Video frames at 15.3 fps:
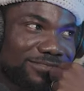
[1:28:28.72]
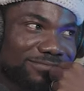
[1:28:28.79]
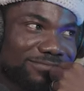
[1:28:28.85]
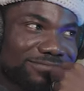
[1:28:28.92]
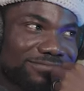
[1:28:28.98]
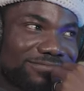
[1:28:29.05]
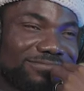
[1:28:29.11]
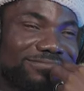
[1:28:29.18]
Oh
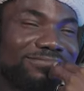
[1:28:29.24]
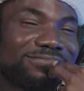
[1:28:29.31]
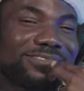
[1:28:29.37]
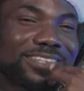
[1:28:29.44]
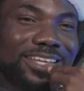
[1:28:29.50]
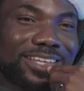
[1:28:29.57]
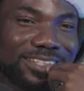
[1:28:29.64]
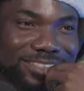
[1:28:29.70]
wow! I
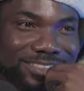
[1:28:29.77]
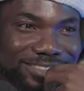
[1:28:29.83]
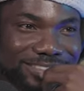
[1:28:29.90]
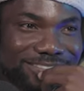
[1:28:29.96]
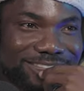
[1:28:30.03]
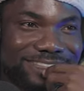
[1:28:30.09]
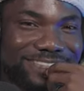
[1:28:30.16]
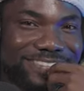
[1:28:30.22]
mean, for me,
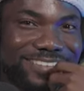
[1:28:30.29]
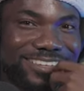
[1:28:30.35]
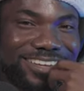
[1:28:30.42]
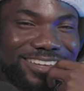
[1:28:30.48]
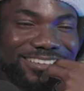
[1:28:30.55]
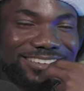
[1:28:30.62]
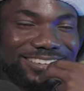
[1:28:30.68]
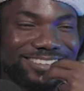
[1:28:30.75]
they are
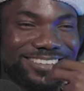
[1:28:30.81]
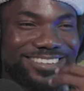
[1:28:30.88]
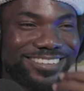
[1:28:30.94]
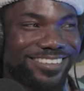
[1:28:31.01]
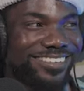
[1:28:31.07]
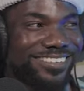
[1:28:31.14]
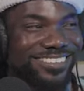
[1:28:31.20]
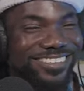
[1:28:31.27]

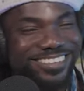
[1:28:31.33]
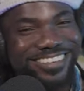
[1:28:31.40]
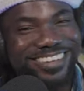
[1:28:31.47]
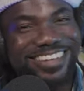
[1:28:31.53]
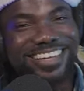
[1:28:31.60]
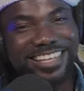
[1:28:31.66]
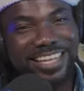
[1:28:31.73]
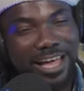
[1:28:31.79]
delicious.
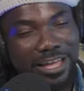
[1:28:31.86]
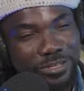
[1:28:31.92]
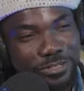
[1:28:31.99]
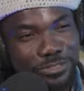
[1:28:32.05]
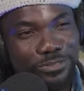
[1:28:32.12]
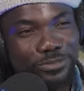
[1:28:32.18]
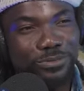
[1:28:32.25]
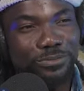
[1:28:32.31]
I
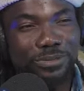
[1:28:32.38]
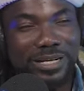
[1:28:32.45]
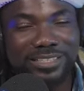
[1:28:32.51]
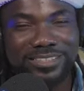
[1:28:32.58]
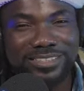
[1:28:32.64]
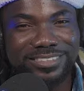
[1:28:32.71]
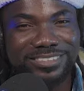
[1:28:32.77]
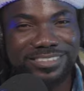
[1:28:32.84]
used to,
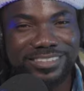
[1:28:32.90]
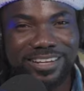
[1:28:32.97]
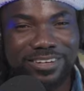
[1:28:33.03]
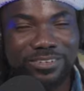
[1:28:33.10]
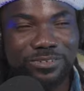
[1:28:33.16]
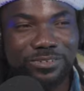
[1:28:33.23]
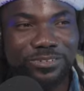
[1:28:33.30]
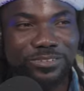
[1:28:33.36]
but I
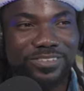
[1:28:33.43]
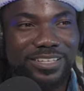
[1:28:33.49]
don't know.